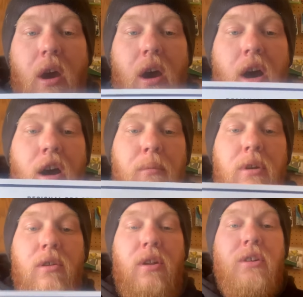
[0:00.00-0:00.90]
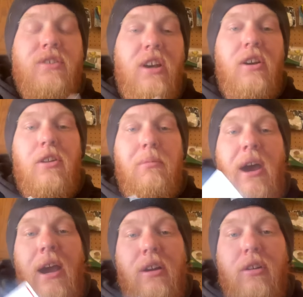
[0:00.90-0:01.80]
Then I'll tell you on the
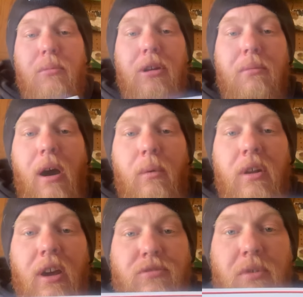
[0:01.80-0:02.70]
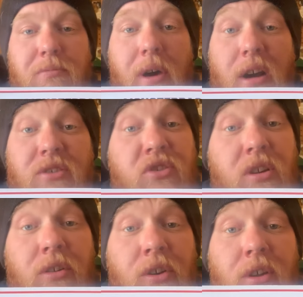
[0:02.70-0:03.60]
back a little bit about what next month's box is
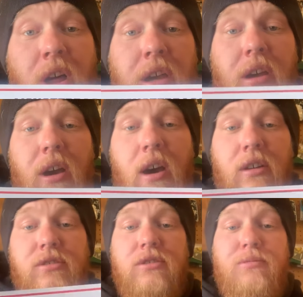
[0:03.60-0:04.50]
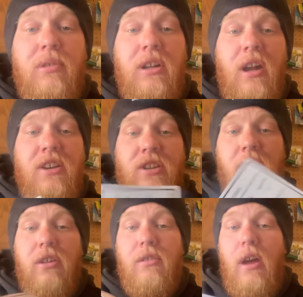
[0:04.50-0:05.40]
going to look like. It's pretty nice how
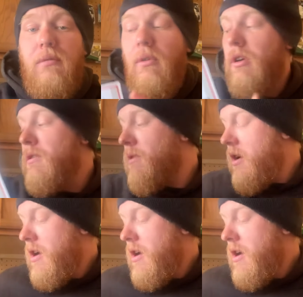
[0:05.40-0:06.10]
they do that for you.